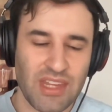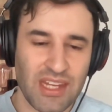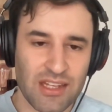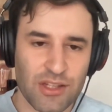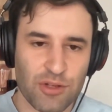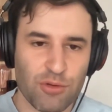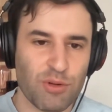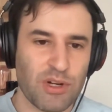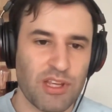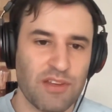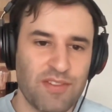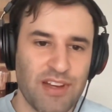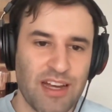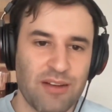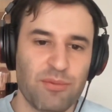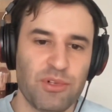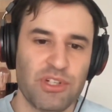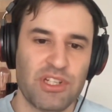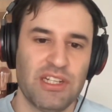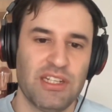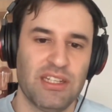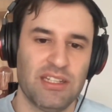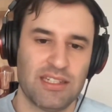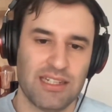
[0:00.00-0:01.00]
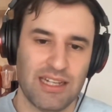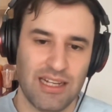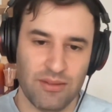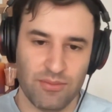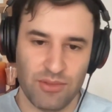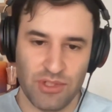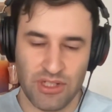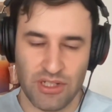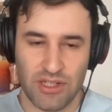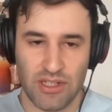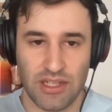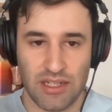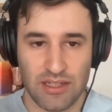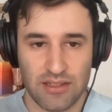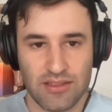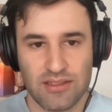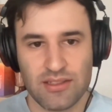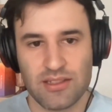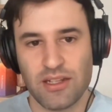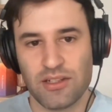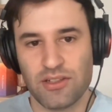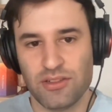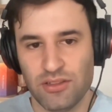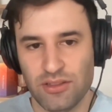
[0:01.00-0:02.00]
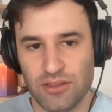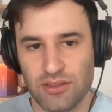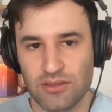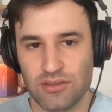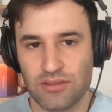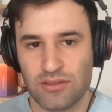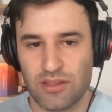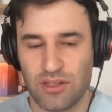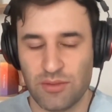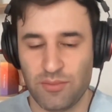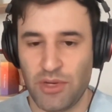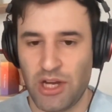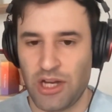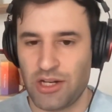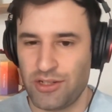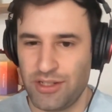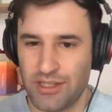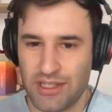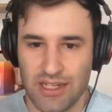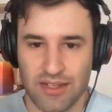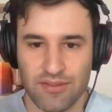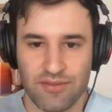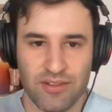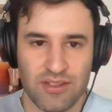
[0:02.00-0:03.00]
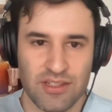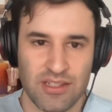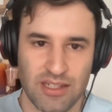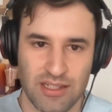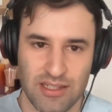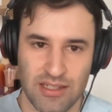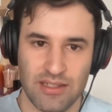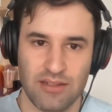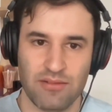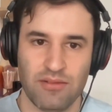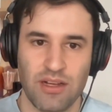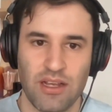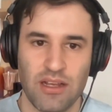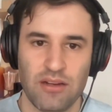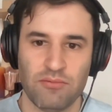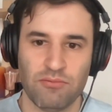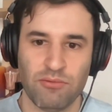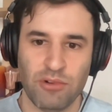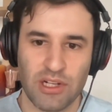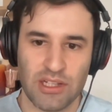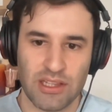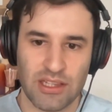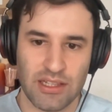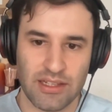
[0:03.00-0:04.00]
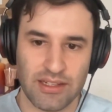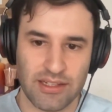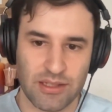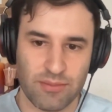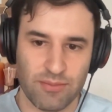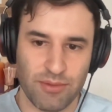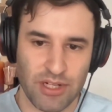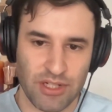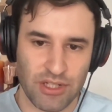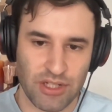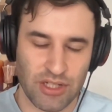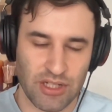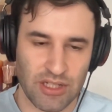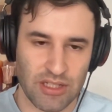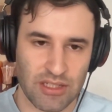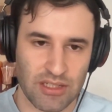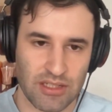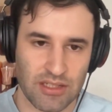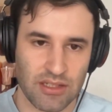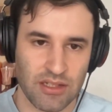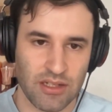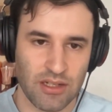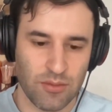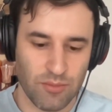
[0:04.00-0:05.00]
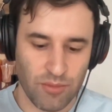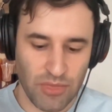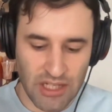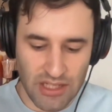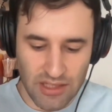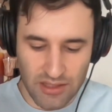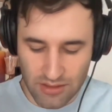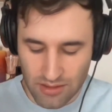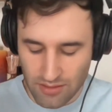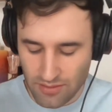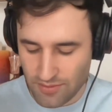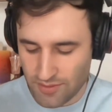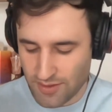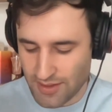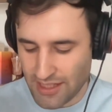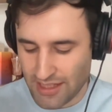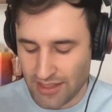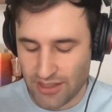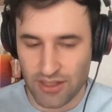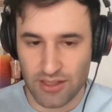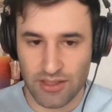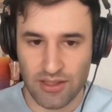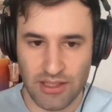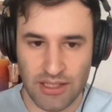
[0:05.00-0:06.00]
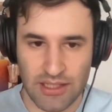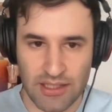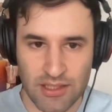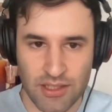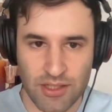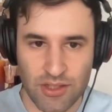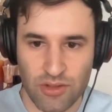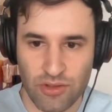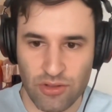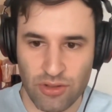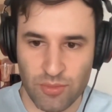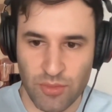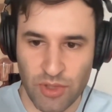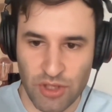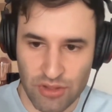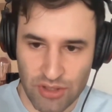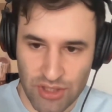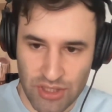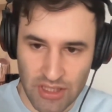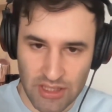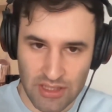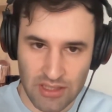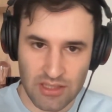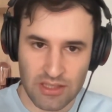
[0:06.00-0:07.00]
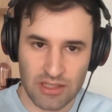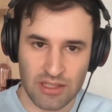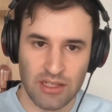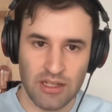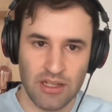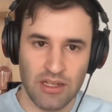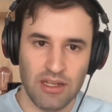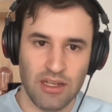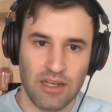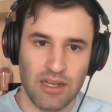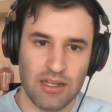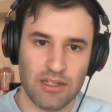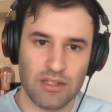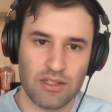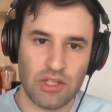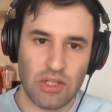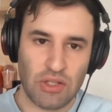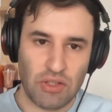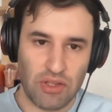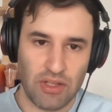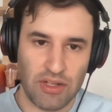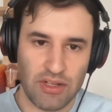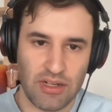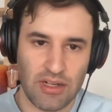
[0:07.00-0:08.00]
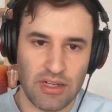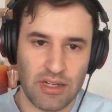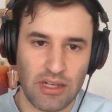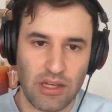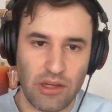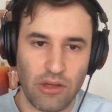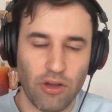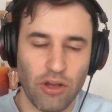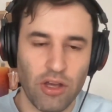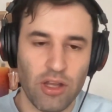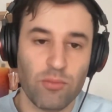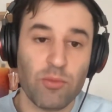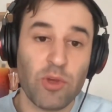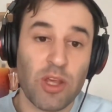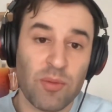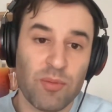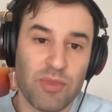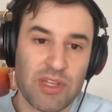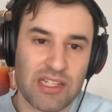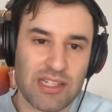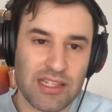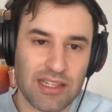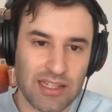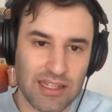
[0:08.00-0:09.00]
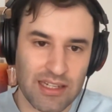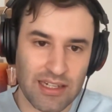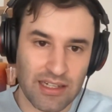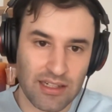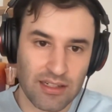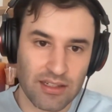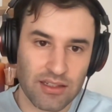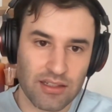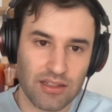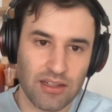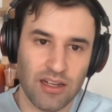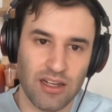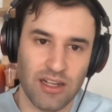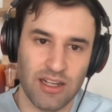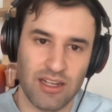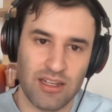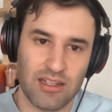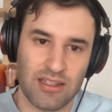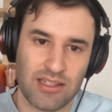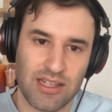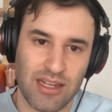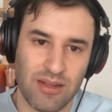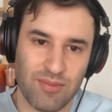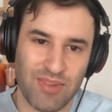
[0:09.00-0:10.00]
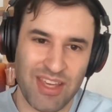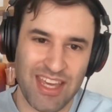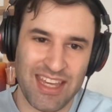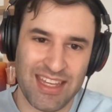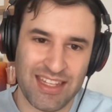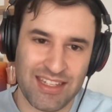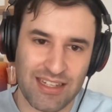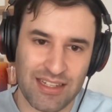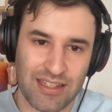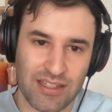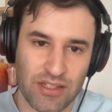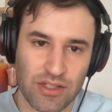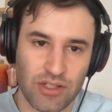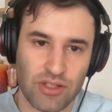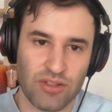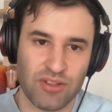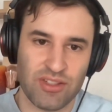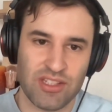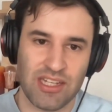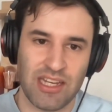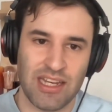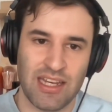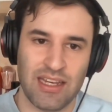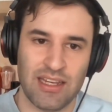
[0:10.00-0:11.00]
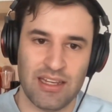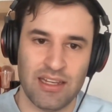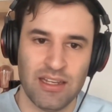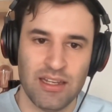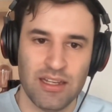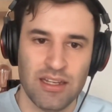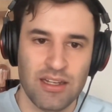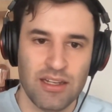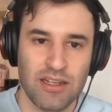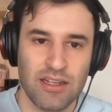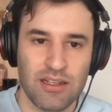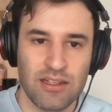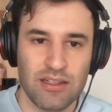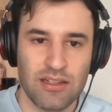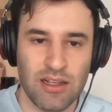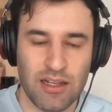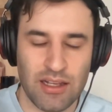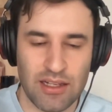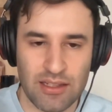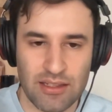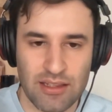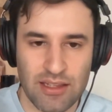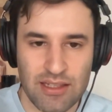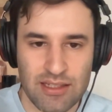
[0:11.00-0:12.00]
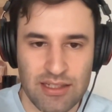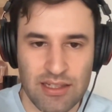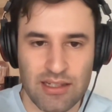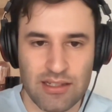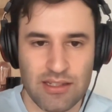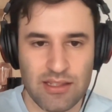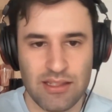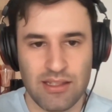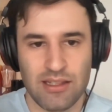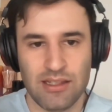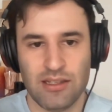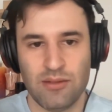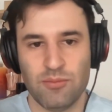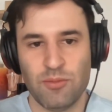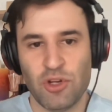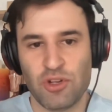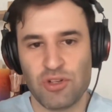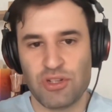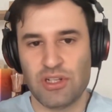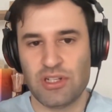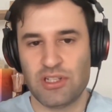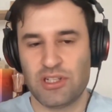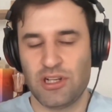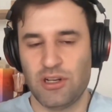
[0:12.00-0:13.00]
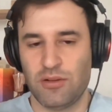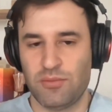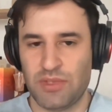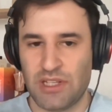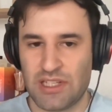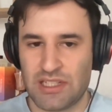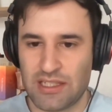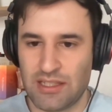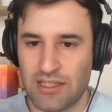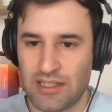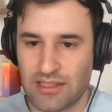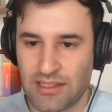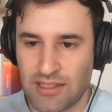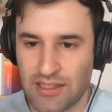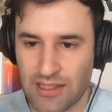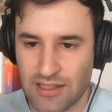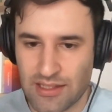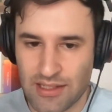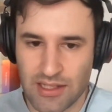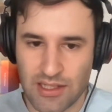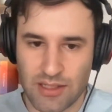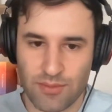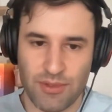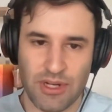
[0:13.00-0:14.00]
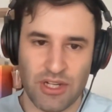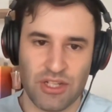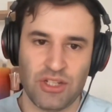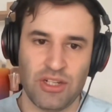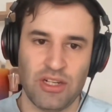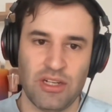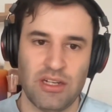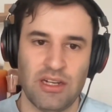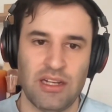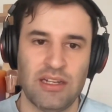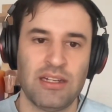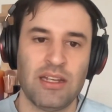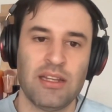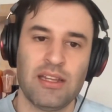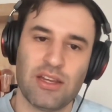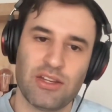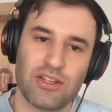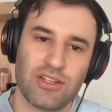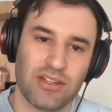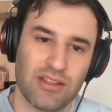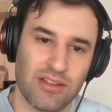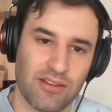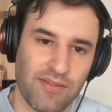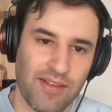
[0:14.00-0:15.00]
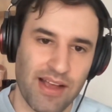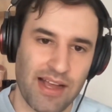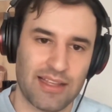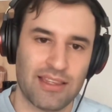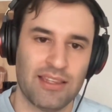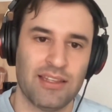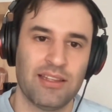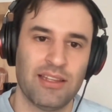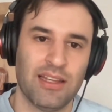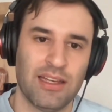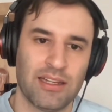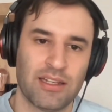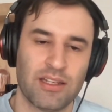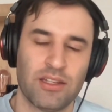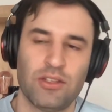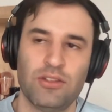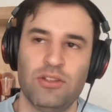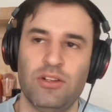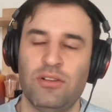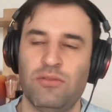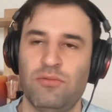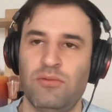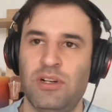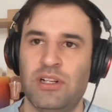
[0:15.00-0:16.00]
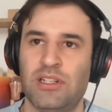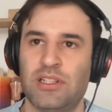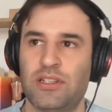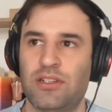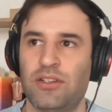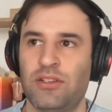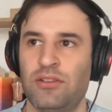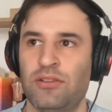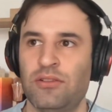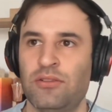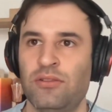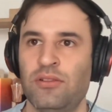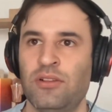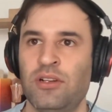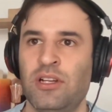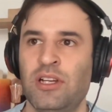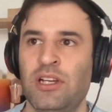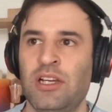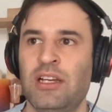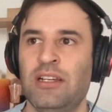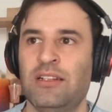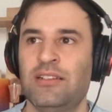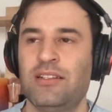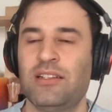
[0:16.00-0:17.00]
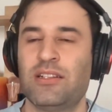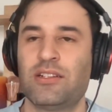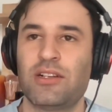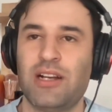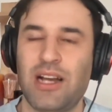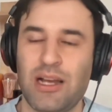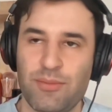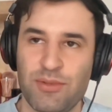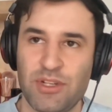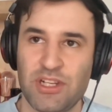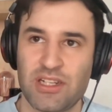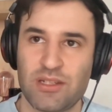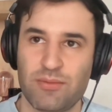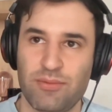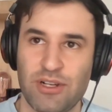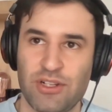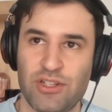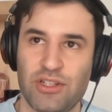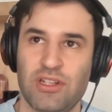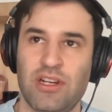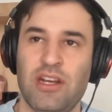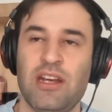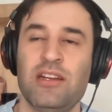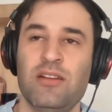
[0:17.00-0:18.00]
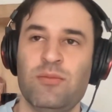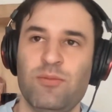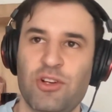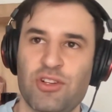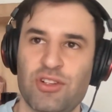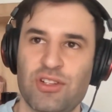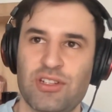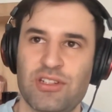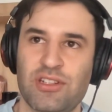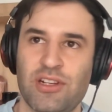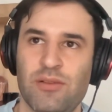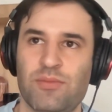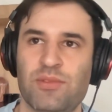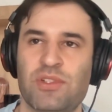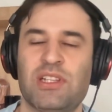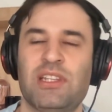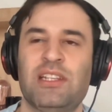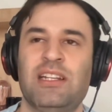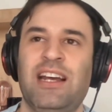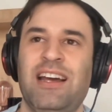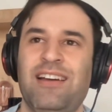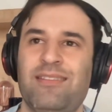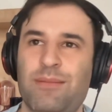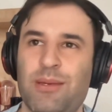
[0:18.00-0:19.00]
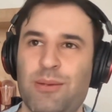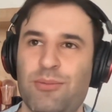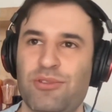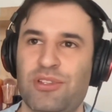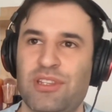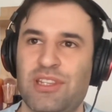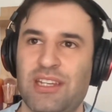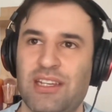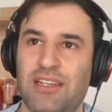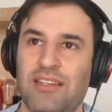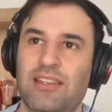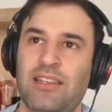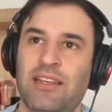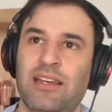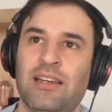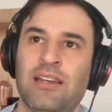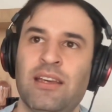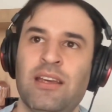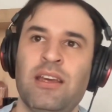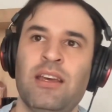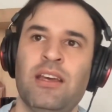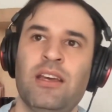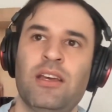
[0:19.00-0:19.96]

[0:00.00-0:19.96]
25% of the time, there are like subtle to moderate differences in what the expressions mean in terms of how they're linked to emotions. And so it could be misleading in some cases to say, like, this is the emotion term that's linked to this expression, in addition to the fact that, like, you don't want to describe an expression in emotion terms and then have people think that